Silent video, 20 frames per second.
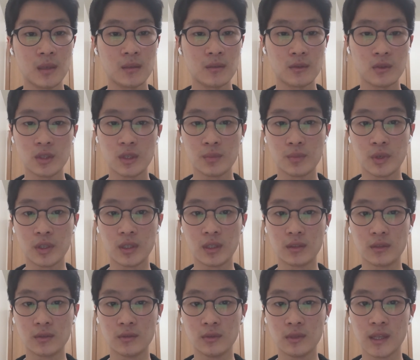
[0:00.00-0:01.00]
3D
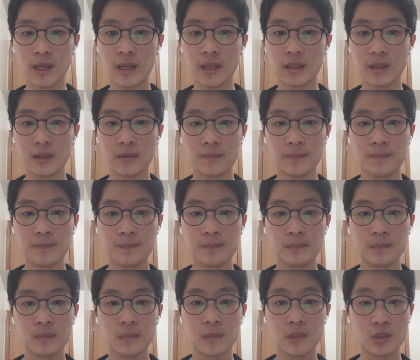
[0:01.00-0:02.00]
printing tool head.
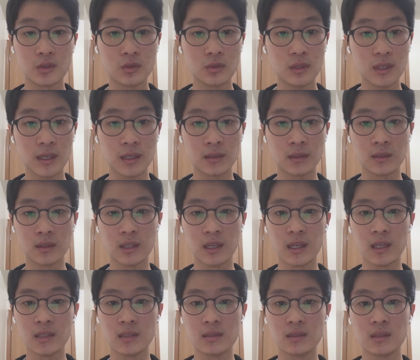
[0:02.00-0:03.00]
The tool head
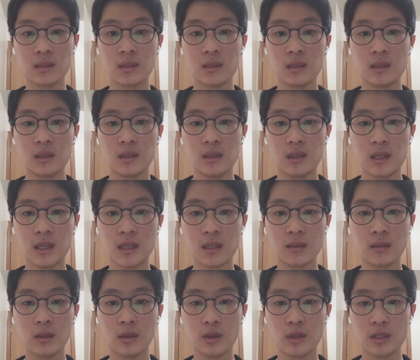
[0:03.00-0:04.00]
contained
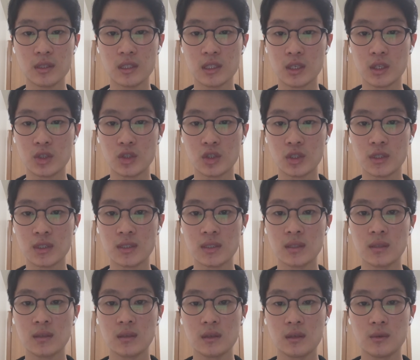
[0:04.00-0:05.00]
ink-loaded
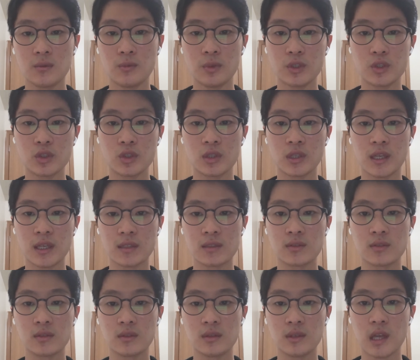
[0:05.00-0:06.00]
syringes, which
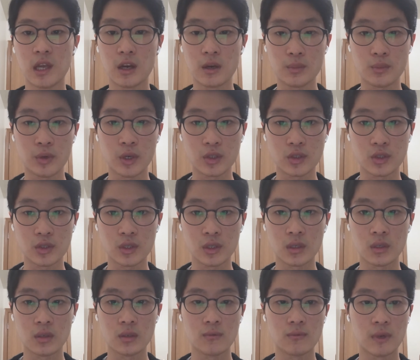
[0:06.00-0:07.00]
connects to air
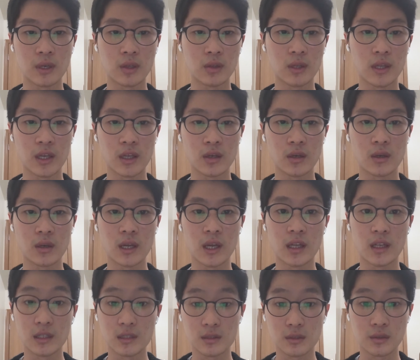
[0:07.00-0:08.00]
pressure regulator
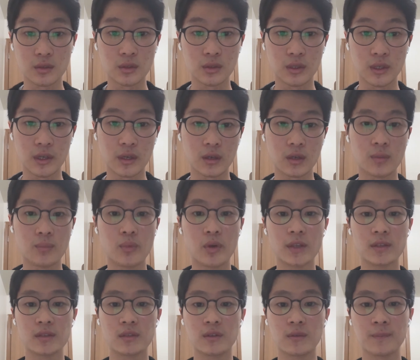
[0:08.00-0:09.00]
and external air
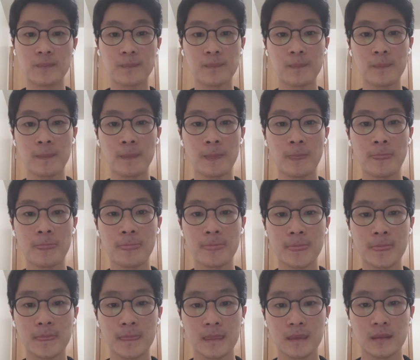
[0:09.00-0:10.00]
compressor.
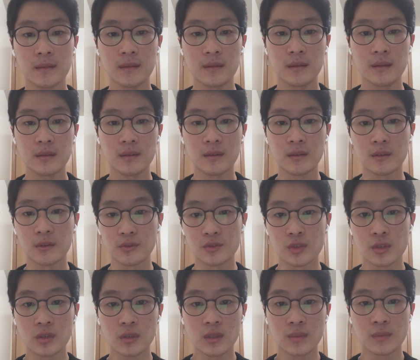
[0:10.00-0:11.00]
The
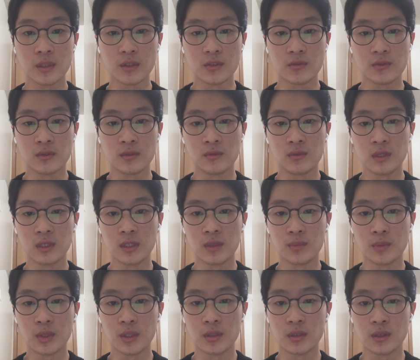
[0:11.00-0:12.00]
control of the 3D
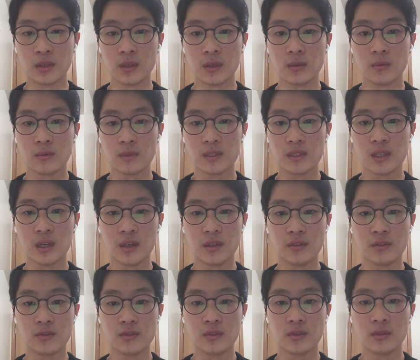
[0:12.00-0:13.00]
printer was
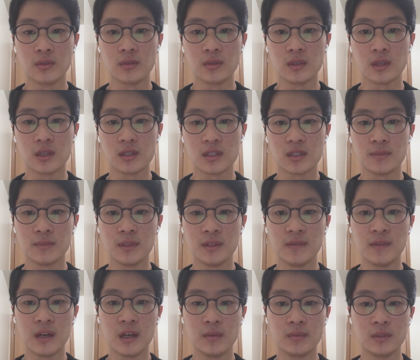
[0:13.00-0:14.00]
done through custom
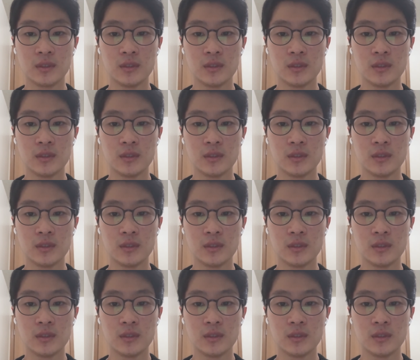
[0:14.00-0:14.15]
developed